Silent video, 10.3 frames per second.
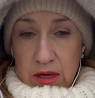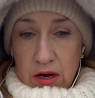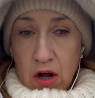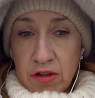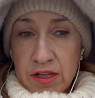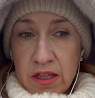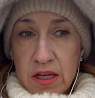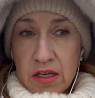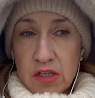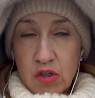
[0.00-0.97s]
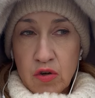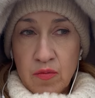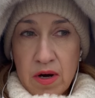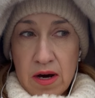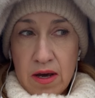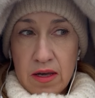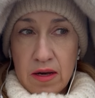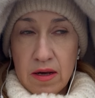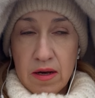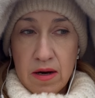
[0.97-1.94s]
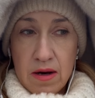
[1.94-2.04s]
All the links to my
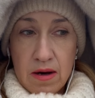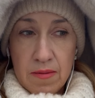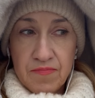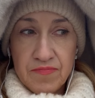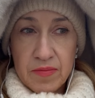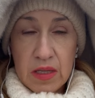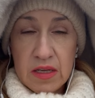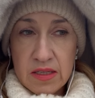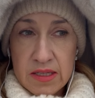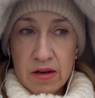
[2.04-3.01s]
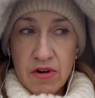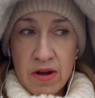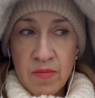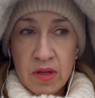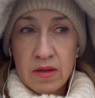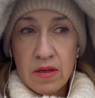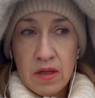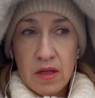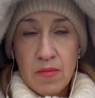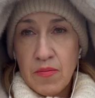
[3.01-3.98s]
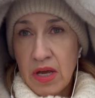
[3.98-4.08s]
Instagram,
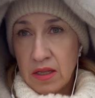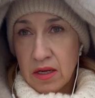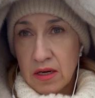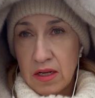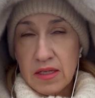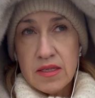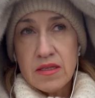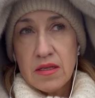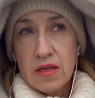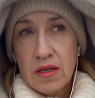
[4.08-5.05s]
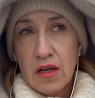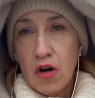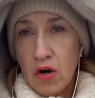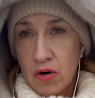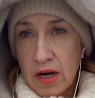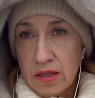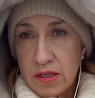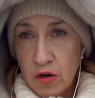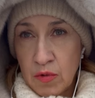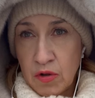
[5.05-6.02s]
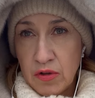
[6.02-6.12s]
mailing list, locals
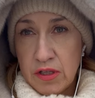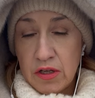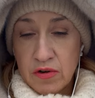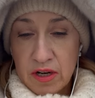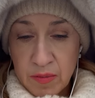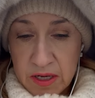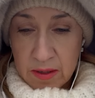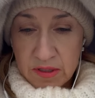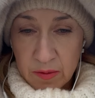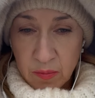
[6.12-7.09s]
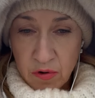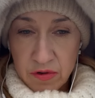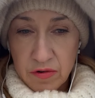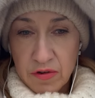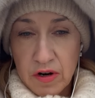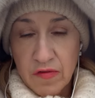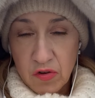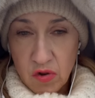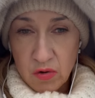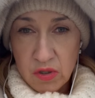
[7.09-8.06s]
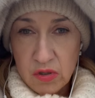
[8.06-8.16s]
community. You can become supporter there if you
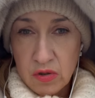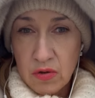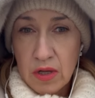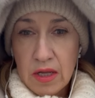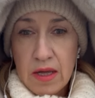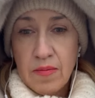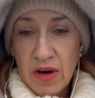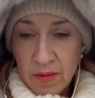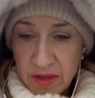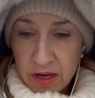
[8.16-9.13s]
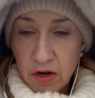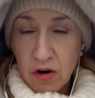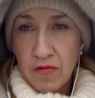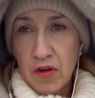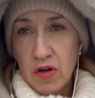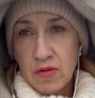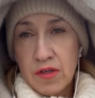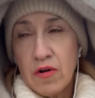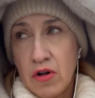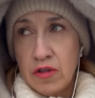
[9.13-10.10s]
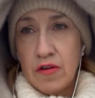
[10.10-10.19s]
choose to. Buy me a coffee also,
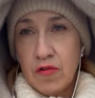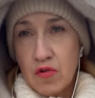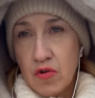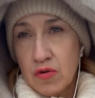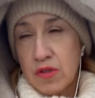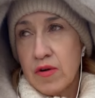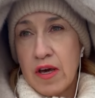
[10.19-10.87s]
only if you choose to.